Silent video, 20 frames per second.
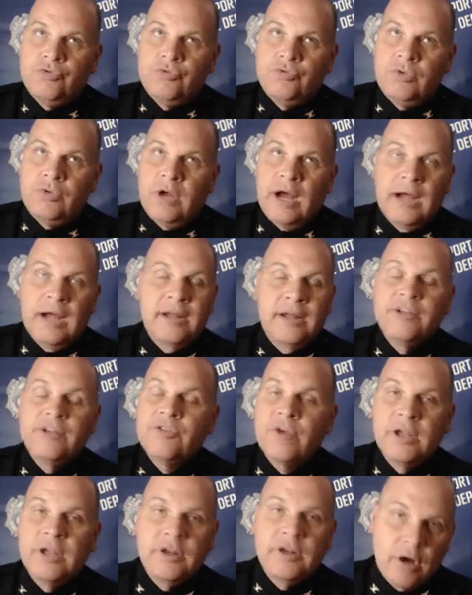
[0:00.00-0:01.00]
highly
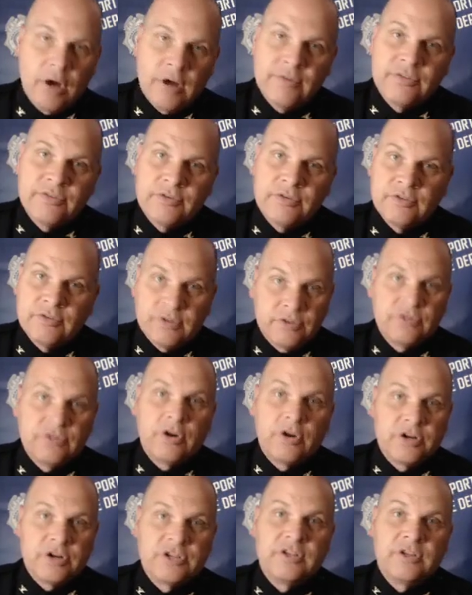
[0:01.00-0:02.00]
trained officers, a
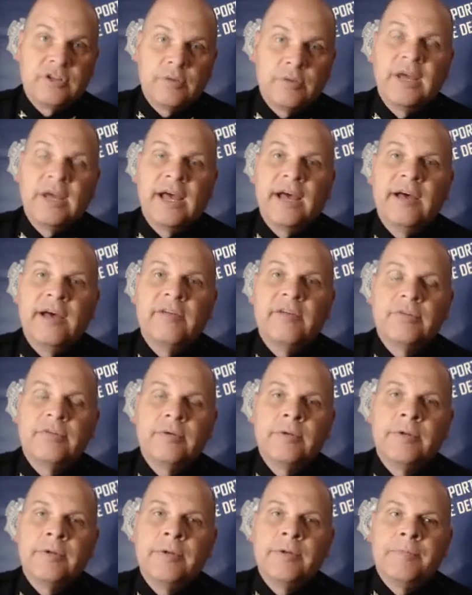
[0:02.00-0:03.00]
sergeant that we have.
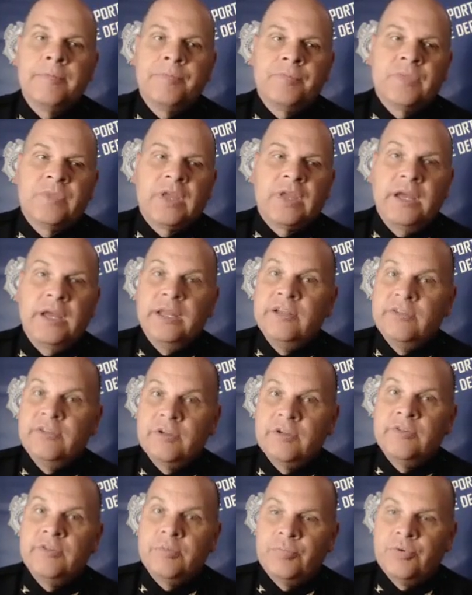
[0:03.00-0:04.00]
And he's
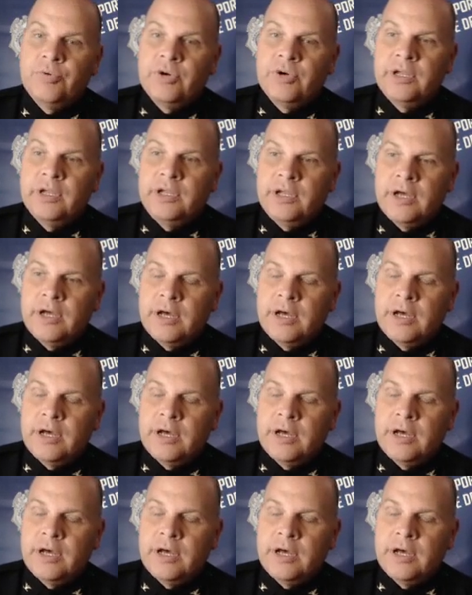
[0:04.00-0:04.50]
in some pretty